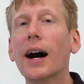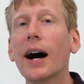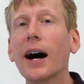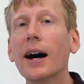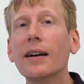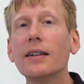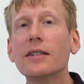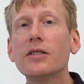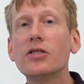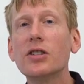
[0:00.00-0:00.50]

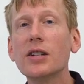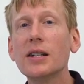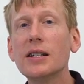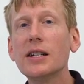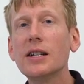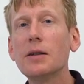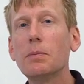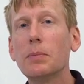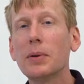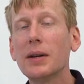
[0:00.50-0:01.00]

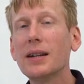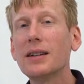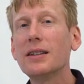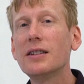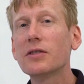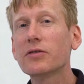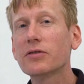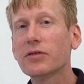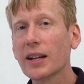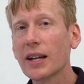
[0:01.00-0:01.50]
GDP
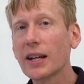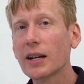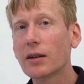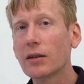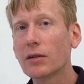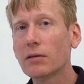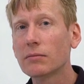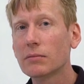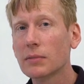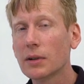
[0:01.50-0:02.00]

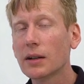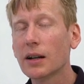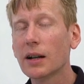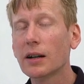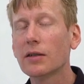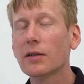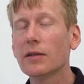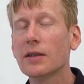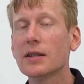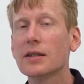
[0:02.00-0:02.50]
deflator, we'll
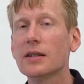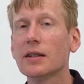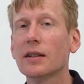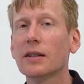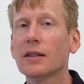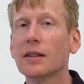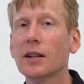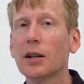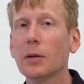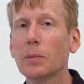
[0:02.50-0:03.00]
get to this in
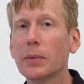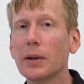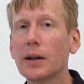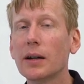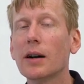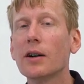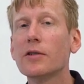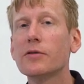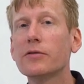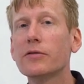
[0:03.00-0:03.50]
a little
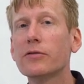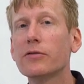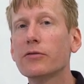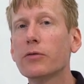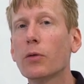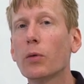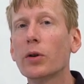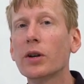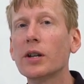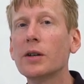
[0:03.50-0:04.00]
bit, of
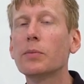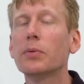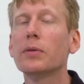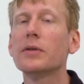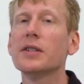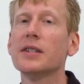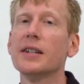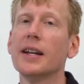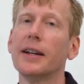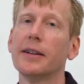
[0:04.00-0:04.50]

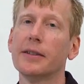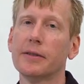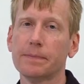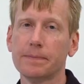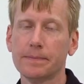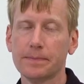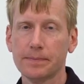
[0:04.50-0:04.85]
40%.